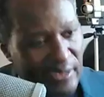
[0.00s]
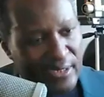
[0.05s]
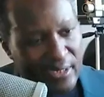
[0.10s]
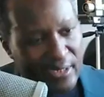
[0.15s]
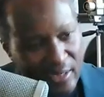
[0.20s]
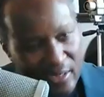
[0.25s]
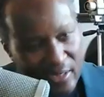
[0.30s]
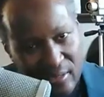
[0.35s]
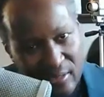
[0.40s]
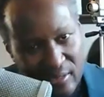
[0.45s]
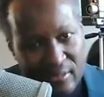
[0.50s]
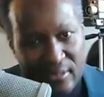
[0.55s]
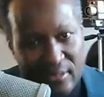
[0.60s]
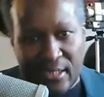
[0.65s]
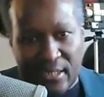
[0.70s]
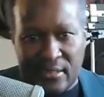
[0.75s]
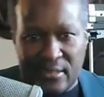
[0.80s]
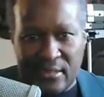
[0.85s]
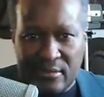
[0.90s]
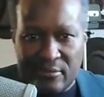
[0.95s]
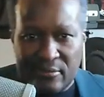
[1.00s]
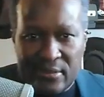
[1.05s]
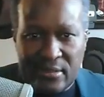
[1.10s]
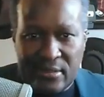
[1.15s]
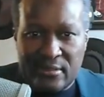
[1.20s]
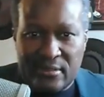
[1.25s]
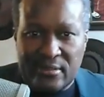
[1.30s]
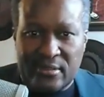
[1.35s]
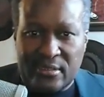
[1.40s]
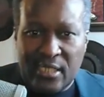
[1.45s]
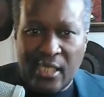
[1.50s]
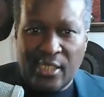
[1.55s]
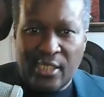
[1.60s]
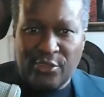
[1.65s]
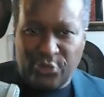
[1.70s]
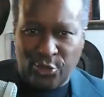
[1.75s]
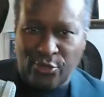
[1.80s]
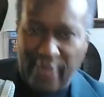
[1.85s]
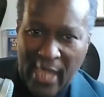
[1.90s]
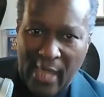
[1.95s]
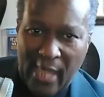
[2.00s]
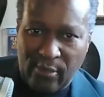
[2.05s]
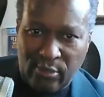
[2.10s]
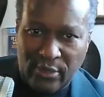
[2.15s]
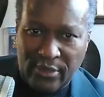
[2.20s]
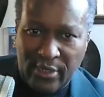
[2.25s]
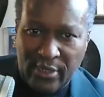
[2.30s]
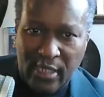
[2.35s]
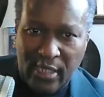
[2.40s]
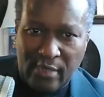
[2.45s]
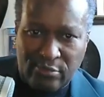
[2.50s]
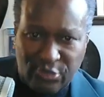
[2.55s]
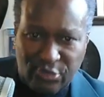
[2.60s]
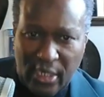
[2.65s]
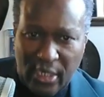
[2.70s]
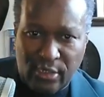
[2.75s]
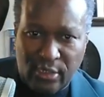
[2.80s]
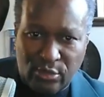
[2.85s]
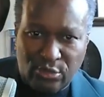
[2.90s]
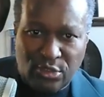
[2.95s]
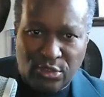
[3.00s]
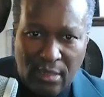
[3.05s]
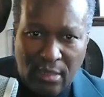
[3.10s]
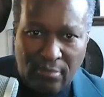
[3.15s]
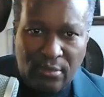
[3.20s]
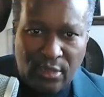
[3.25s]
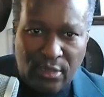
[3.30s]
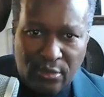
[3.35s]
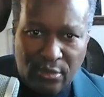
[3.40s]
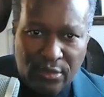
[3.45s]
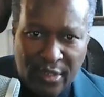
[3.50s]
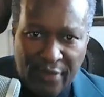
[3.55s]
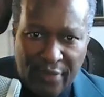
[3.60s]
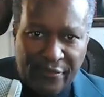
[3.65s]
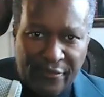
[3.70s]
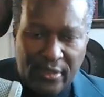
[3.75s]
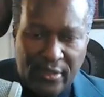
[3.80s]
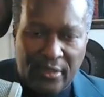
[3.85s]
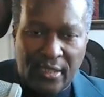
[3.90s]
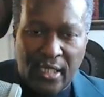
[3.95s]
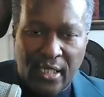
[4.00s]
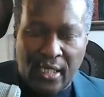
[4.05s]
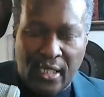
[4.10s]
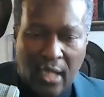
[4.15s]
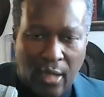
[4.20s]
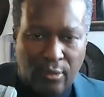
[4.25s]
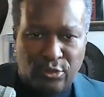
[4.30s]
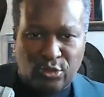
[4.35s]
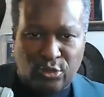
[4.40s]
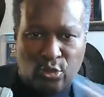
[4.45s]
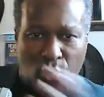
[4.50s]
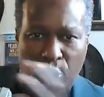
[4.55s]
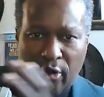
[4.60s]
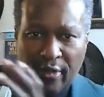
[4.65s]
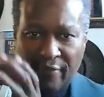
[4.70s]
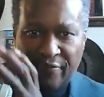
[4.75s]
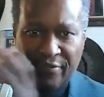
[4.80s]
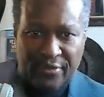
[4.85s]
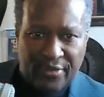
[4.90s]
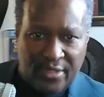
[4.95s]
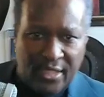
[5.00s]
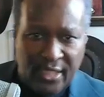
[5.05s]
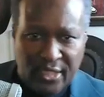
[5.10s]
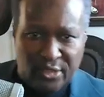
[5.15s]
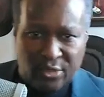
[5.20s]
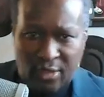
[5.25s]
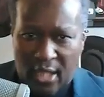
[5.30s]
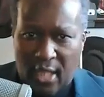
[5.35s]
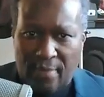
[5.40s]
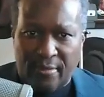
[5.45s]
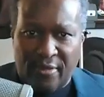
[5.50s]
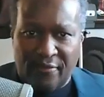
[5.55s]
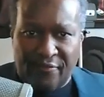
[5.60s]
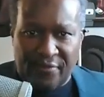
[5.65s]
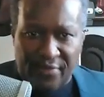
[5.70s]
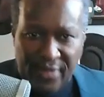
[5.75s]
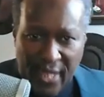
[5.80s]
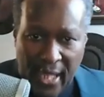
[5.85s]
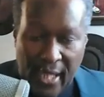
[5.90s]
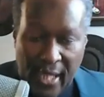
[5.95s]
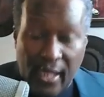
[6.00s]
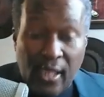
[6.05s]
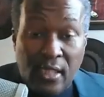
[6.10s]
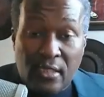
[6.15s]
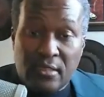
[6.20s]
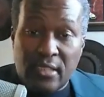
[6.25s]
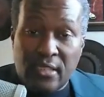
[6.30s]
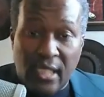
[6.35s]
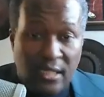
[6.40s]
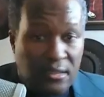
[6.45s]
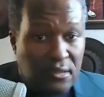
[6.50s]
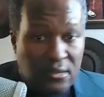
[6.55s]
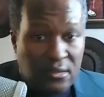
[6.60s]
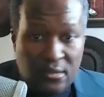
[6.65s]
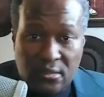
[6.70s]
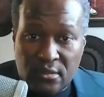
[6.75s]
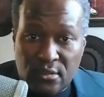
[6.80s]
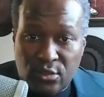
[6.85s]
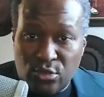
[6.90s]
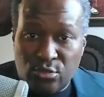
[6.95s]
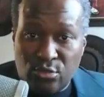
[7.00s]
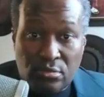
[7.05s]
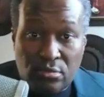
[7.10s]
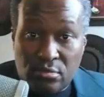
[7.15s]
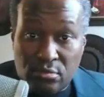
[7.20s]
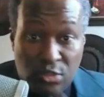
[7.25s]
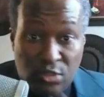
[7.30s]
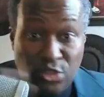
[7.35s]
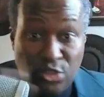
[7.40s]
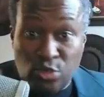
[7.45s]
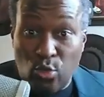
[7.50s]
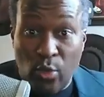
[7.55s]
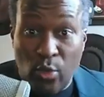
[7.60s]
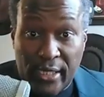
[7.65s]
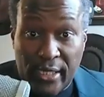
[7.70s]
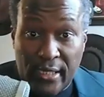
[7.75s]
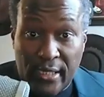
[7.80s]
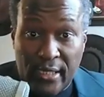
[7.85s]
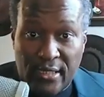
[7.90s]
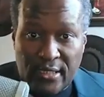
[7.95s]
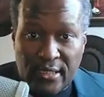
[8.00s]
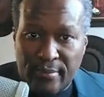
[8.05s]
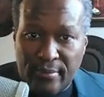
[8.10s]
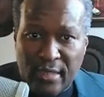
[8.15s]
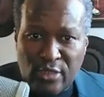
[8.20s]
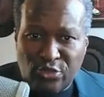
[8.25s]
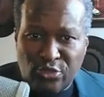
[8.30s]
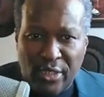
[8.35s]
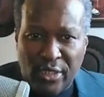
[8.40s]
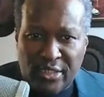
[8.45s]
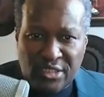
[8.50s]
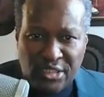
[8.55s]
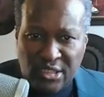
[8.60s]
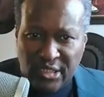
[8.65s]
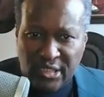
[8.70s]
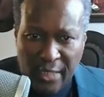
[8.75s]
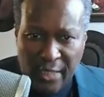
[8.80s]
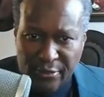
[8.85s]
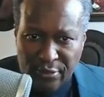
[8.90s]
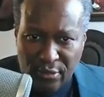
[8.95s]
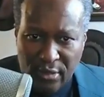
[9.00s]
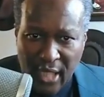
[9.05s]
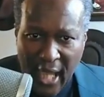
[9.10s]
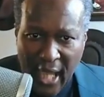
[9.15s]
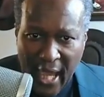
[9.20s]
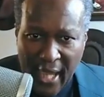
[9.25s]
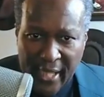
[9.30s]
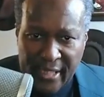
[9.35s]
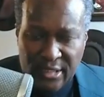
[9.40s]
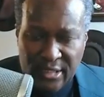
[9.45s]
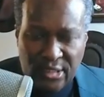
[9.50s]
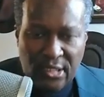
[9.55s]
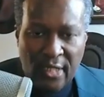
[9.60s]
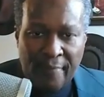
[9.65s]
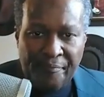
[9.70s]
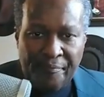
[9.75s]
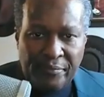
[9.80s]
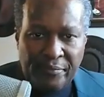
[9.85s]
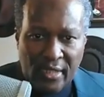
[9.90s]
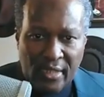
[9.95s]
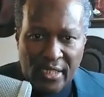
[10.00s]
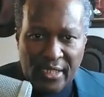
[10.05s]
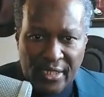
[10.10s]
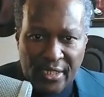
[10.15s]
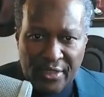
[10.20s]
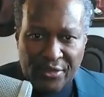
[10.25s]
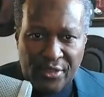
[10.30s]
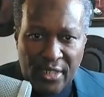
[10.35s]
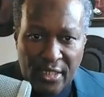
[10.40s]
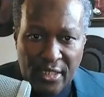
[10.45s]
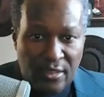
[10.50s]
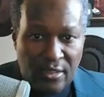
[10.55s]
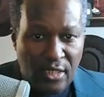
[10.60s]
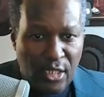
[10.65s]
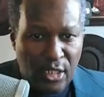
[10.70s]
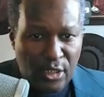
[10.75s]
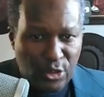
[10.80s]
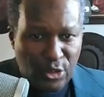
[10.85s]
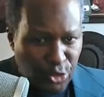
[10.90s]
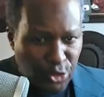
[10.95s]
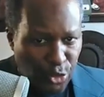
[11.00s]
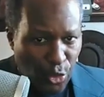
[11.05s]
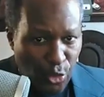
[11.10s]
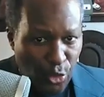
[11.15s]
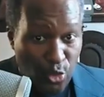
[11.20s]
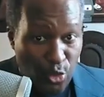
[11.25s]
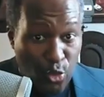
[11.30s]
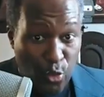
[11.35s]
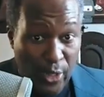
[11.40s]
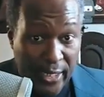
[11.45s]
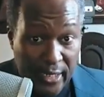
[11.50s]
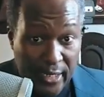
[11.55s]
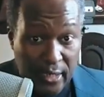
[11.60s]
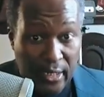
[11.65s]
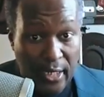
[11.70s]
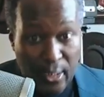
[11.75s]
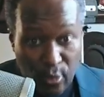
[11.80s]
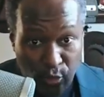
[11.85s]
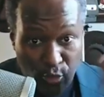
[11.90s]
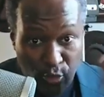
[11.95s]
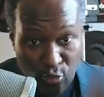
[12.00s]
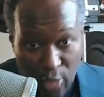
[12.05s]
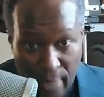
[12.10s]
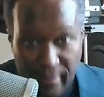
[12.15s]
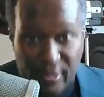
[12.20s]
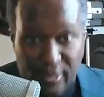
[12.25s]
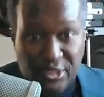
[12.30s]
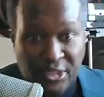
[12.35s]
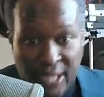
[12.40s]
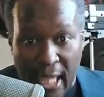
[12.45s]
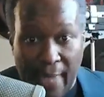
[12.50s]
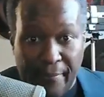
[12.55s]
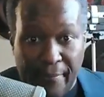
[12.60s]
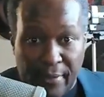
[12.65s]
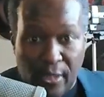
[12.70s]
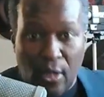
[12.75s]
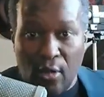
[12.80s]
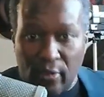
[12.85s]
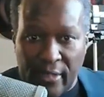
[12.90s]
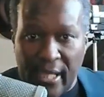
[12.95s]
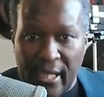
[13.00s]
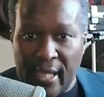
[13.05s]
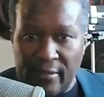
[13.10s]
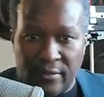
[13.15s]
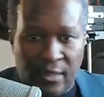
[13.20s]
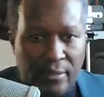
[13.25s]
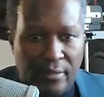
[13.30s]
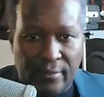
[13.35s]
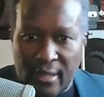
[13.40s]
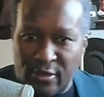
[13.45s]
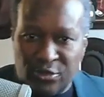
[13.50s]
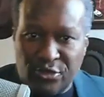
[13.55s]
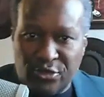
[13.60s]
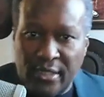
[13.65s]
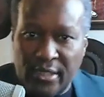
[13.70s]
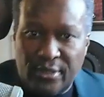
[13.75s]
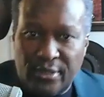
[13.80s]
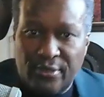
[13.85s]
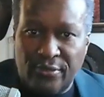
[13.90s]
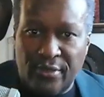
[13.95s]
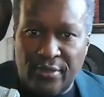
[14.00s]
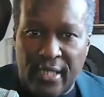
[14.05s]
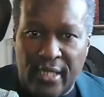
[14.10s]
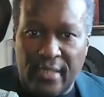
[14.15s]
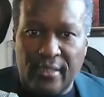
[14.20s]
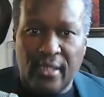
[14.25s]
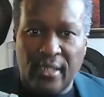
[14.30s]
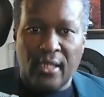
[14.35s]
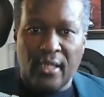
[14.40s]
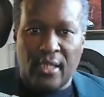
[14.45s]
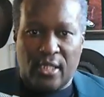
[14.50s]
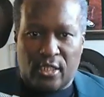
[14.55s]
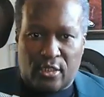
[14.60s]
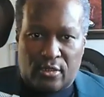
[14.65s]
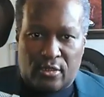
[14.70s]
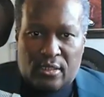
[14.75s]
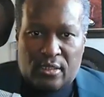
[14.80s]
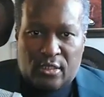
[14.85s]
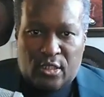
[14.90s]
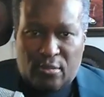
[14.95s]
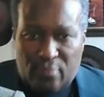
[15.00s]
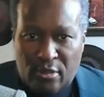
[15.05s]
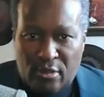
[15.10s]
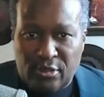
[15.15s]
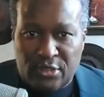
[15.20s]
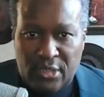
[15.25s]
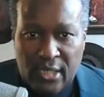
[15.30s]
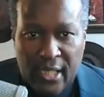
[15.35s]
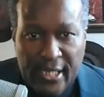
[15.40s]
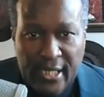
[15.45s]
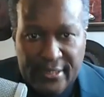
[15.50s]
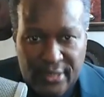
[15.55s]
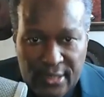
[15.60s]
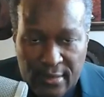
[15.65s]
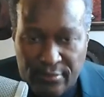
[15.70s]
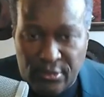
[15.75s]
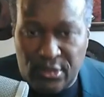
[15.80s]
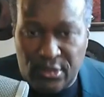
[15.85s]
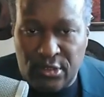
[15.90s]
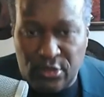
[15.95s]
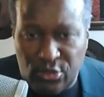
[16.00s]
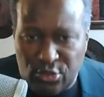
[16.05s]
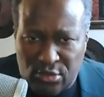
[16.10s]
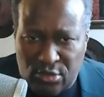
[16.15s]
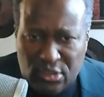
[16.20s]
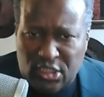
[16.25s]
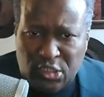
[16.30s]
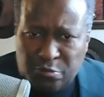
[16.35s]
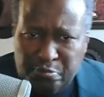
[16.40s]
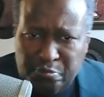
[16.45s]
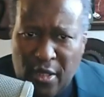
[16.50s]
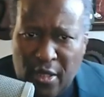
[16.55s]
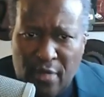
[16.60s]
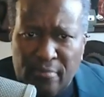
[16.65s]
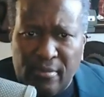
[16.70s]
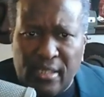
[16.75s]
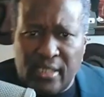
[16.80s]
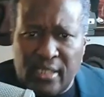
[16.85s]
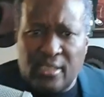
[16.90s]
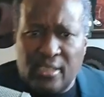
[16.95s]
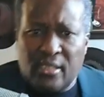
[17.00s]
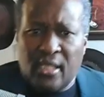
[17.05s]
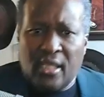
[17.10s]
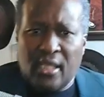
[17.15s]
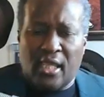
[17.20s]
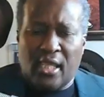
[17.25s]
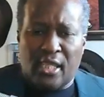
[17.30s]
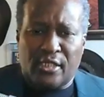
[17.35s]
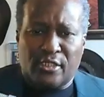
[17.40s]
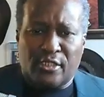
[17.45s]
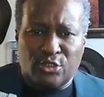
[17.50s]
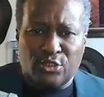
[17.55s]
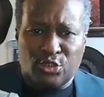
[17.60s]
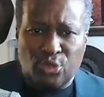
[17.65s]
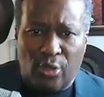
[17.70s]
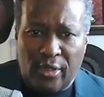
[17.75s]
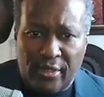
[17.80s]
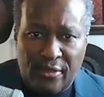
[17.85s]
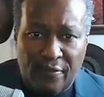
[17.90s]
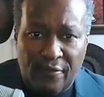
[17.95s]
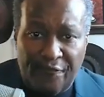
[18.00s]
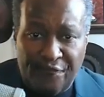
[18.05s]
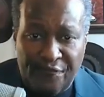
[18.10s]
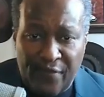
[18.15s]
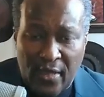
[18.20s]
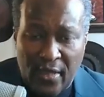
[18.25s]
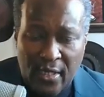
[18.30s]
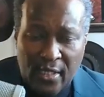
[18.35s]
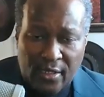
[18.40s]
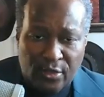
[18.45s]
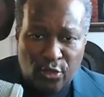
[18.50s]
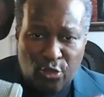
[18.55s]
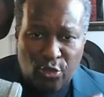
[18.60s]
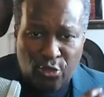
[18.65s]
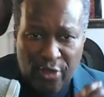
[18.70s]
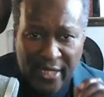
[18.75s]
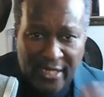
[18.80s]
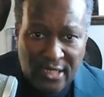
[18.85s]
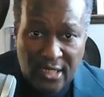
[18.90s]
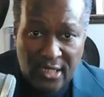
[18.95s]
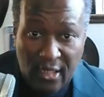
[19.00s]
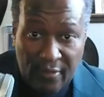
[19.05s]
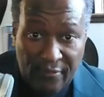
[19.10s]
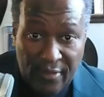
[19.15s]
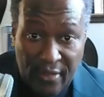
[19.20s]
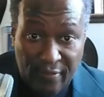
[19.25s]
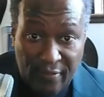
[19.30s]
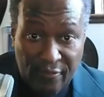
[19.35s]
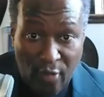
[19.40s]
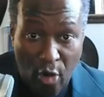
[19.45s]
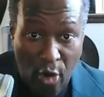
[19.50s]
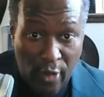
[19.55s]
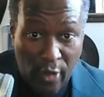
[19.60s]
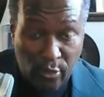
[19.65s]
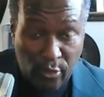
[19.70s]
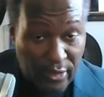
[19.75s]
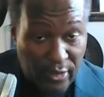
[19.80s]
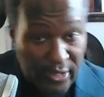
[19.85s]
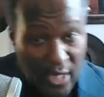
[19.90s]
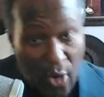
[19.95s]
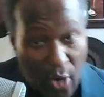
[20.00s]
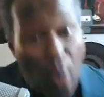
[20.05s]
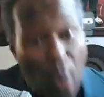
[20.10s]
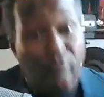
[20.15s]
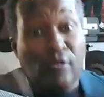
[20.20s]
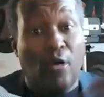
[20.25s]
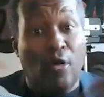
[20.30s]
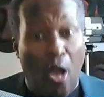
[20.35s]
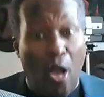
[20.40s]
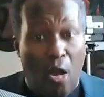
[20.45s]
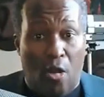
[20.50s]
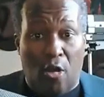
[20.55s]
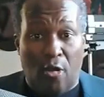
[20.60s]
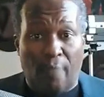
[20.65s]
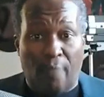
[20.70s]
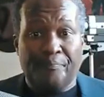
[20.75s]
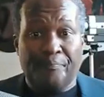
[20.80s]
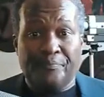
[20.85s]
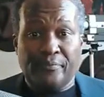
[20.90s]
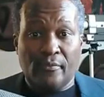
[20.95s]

you know, I didn't do that one there. I'm trying to do something a little different. I was going for this or aiming for that. That's just the way it is. I'm not trying to standardize anything too quickly or rubber stamping on out there. I'm not trying to do that and, and commercialize it. I'm just experimenting and enjoying the, the creativity of artwork. Now, overall,